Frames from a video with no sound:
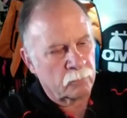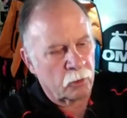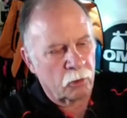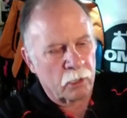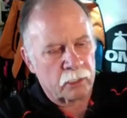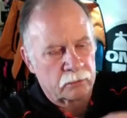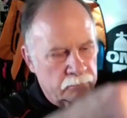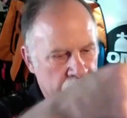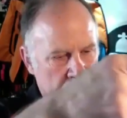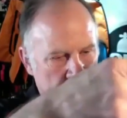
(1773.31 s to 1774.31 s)
or
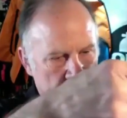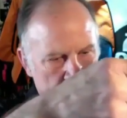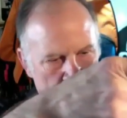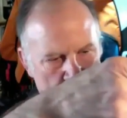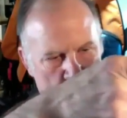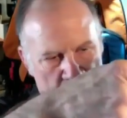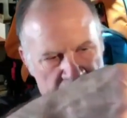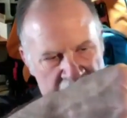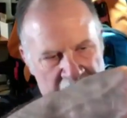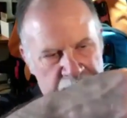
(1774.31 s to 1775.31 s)
on
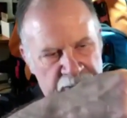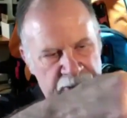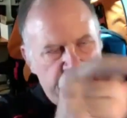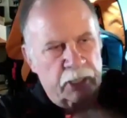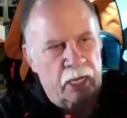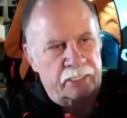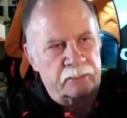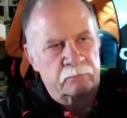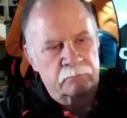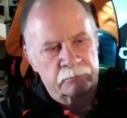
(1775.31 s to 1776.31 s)
the opposite side.
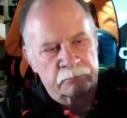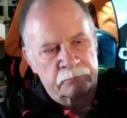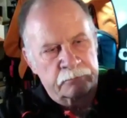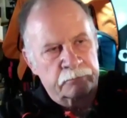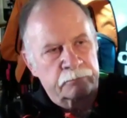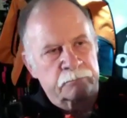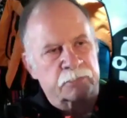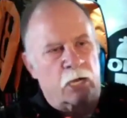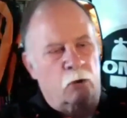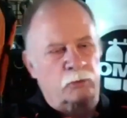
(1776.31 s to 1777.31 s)

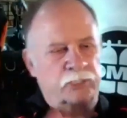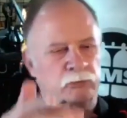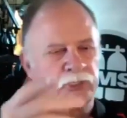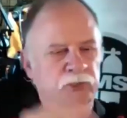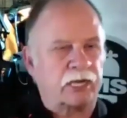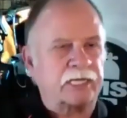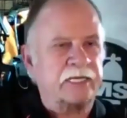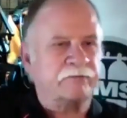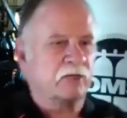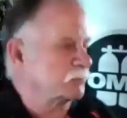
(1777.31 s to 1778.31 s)
So we try to
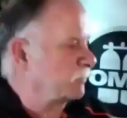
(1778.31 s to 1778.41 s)
give you as